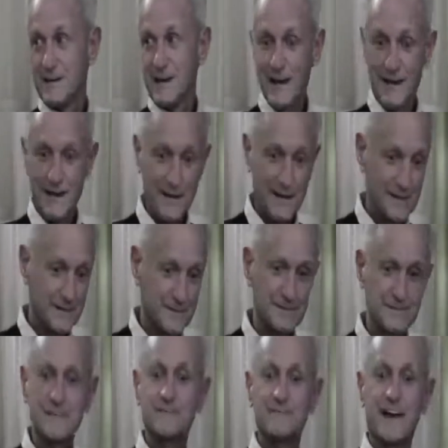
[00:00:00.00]

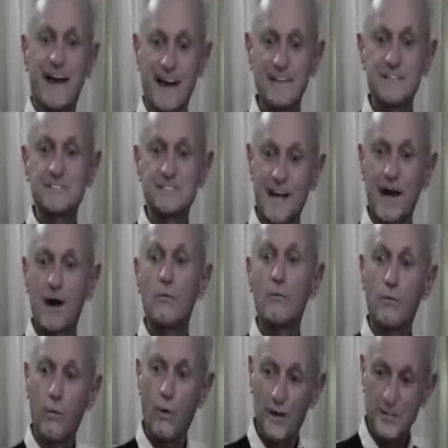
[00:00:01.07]
And that is now
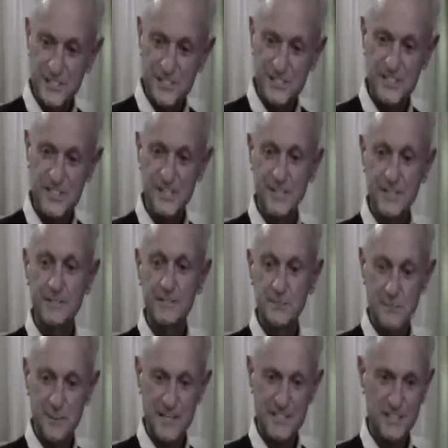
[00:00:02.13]
what she
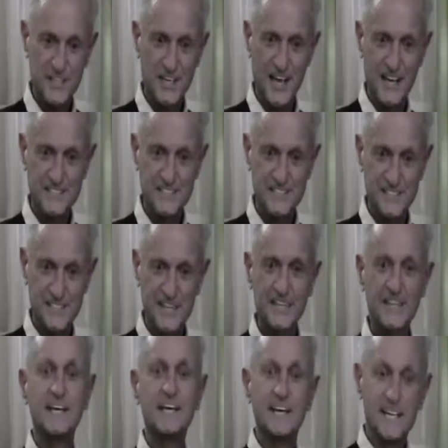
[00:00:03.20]
specializes
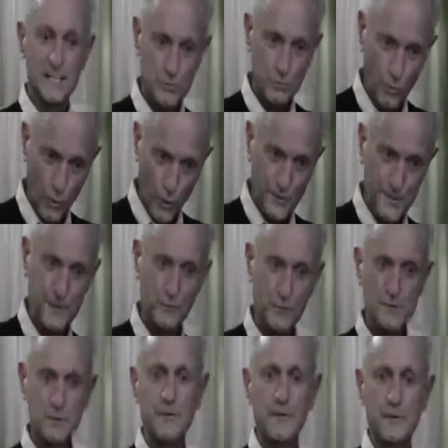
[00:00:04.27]
in, is working
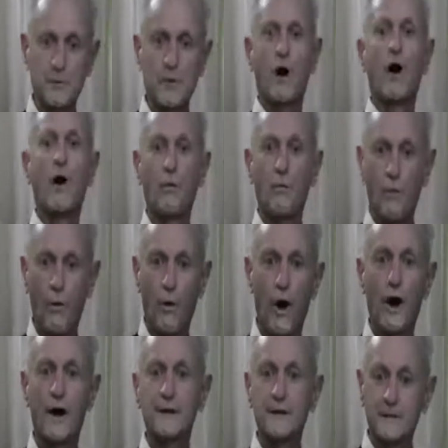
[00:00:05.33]
with people on
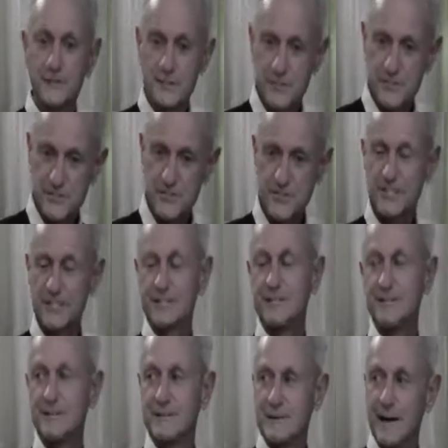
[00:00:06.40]
what
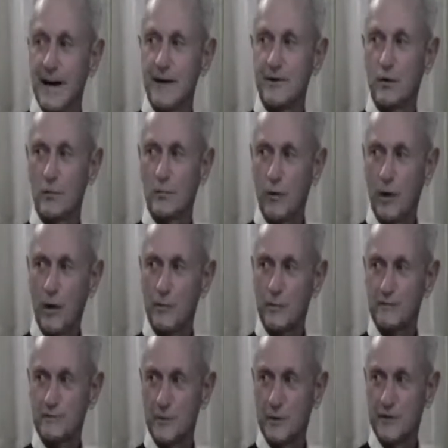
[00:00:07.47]
she had her
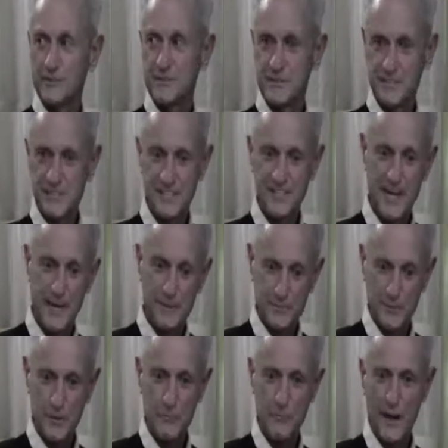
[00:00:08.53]
problems with. She came
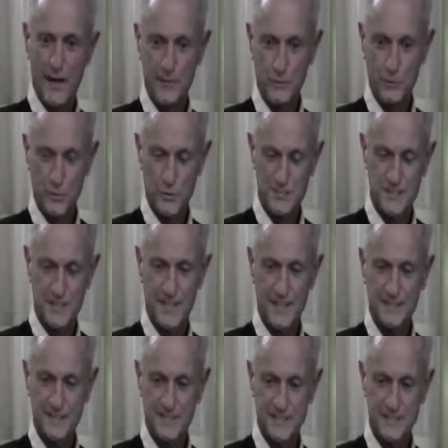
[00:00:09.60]
to the pain course that I
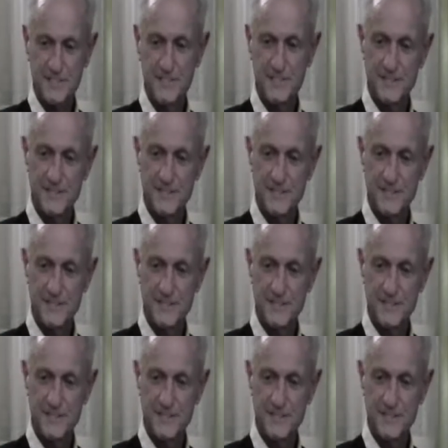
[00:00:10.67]
teach,